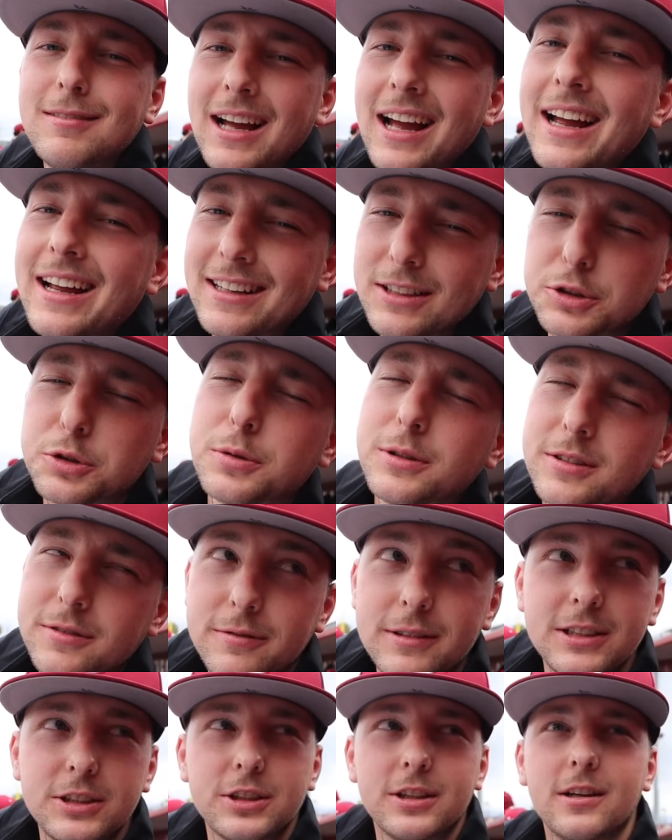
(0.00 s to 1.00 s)
Hey, it's Chris
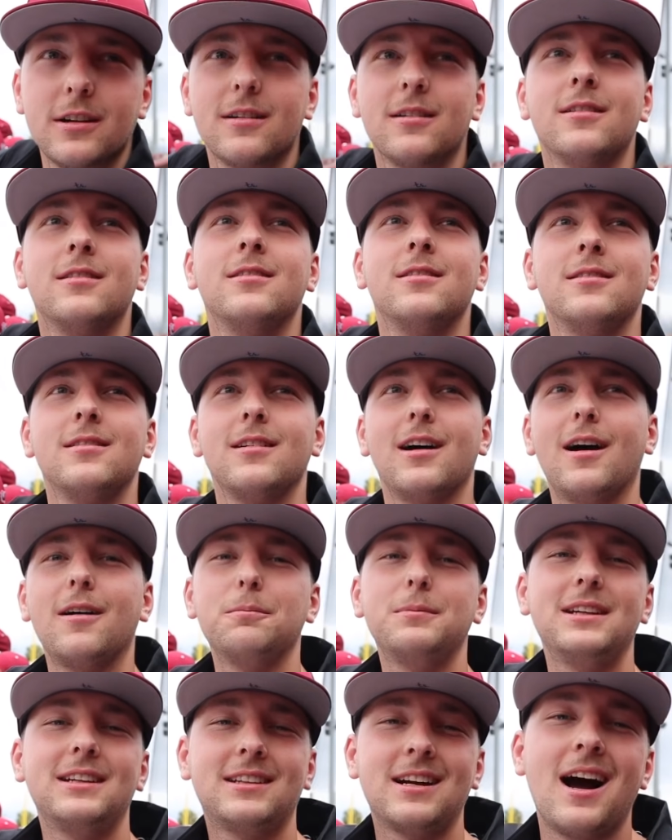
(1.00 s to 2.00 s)
Fuchsia. I'll
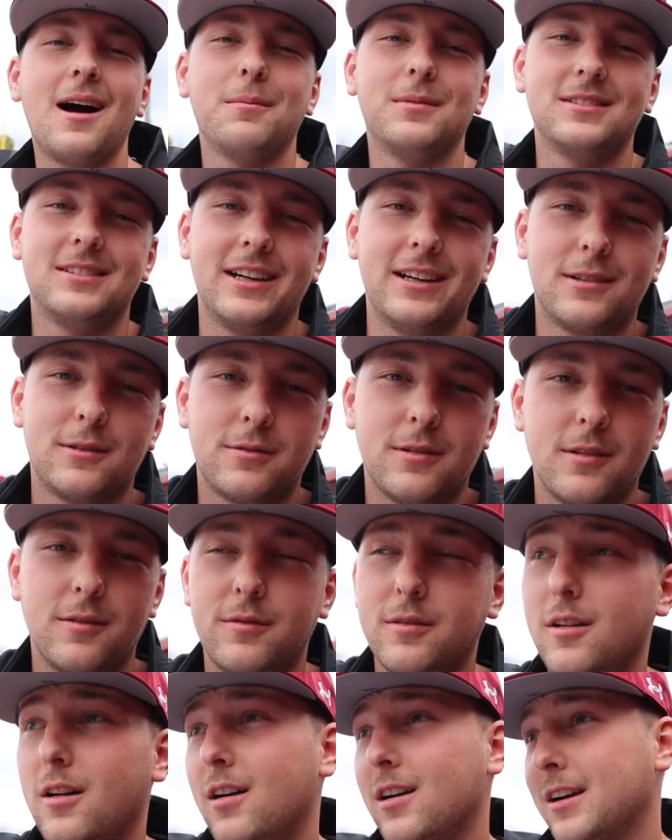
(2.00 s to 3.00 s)
be commentating for the
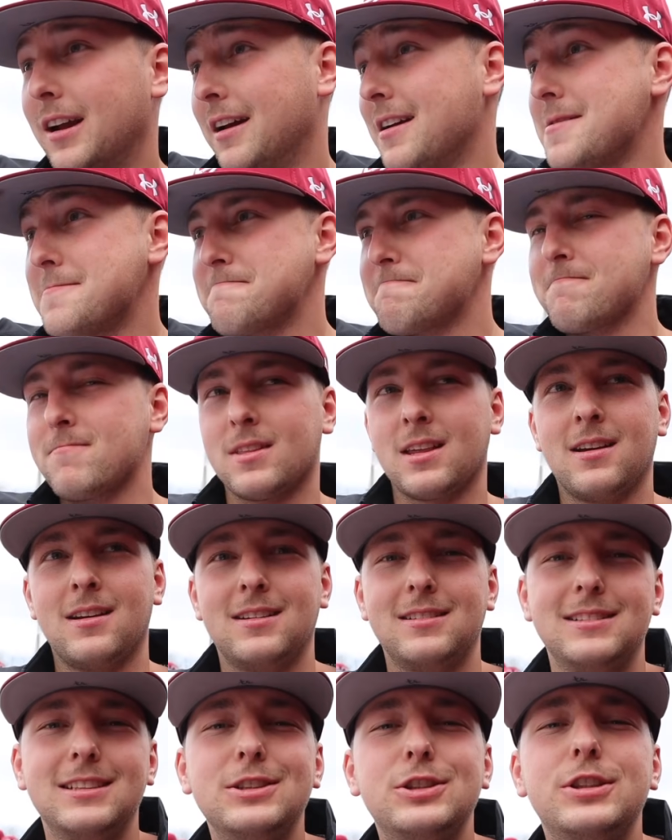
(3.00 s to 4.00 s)
vlog.
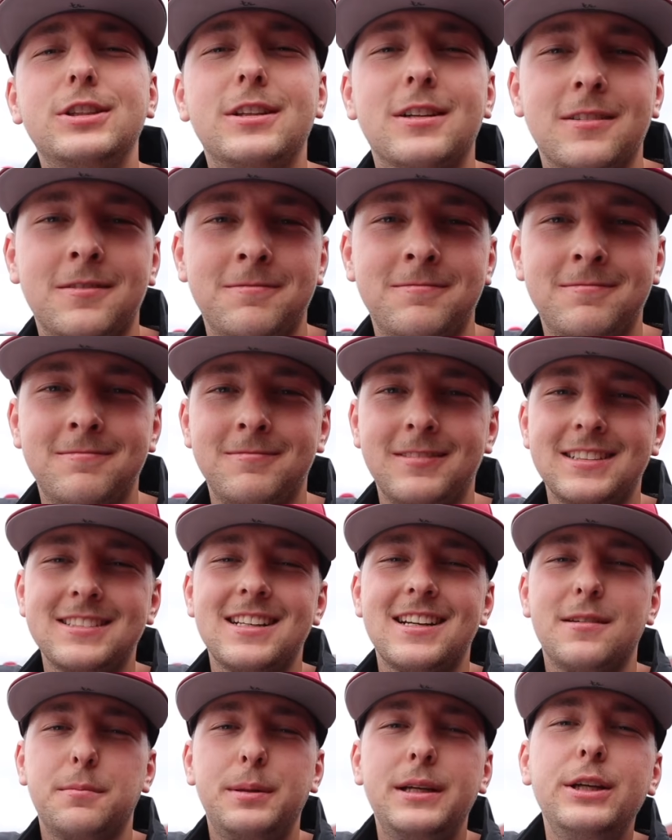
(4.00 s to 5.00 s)
This year,
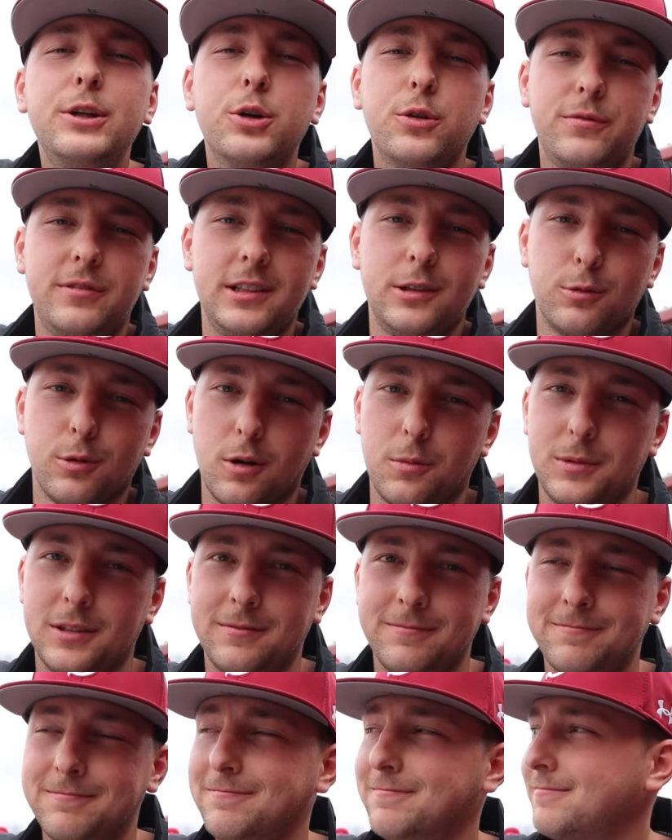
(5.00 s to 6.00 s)
instead of POV Roman,
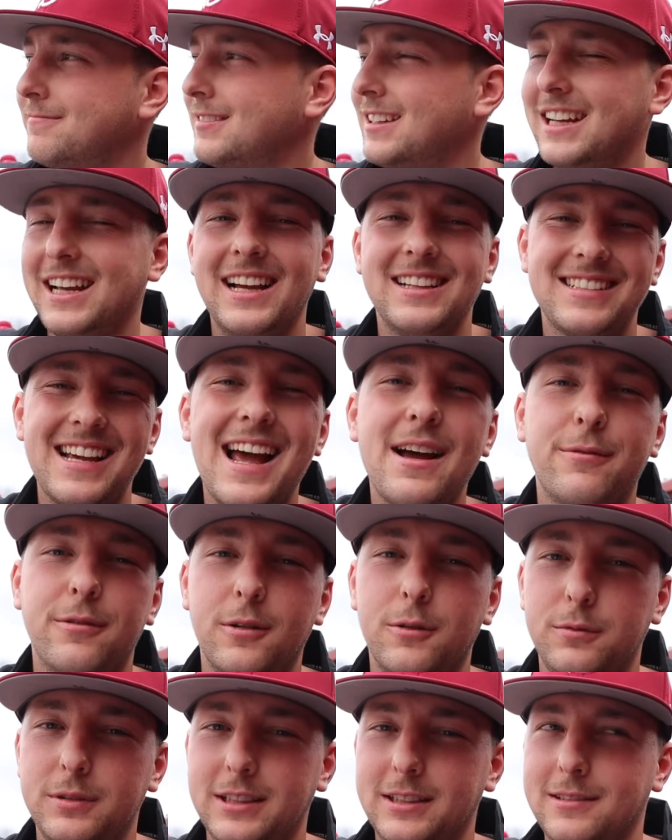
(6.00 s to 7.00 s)
it's
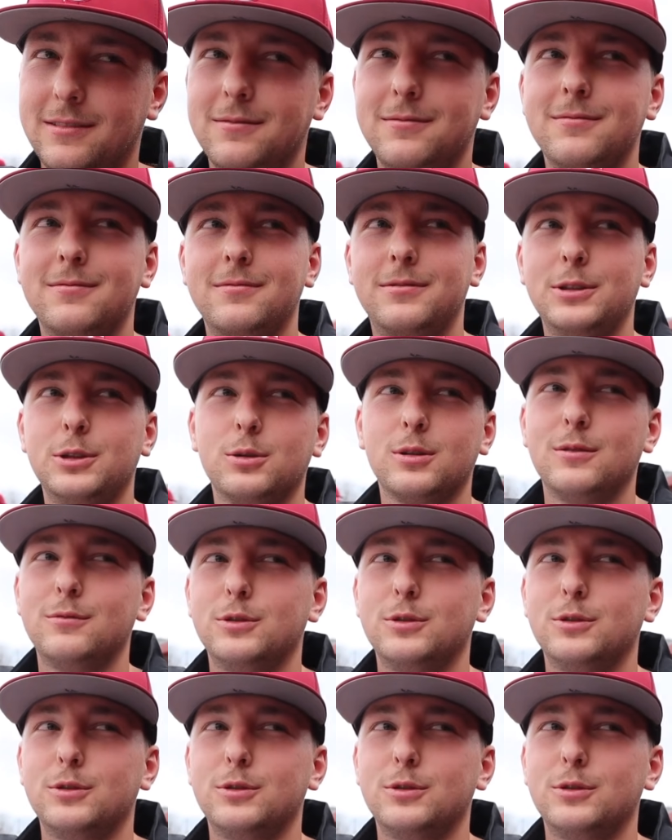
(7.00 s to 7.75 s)
FOV, Field of